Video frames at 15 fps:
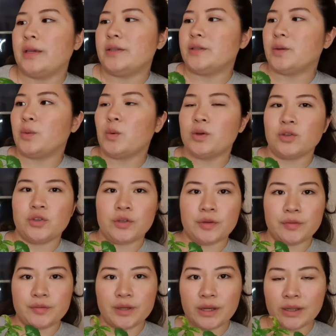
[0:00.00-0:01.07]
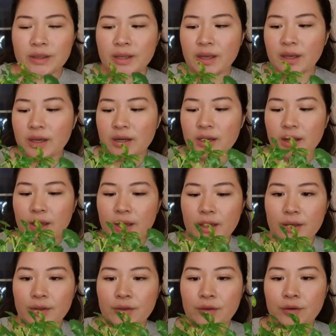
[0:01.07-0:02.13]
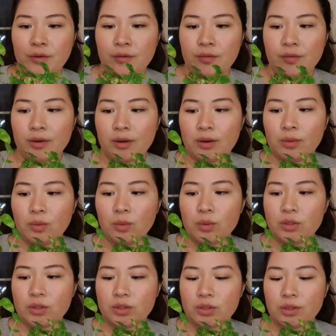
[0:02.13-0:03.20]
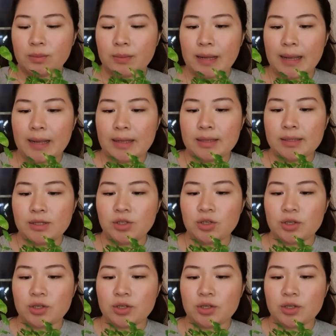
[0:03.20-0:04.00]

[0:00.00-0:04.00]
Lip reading: so once you've done that and you've watered the plants,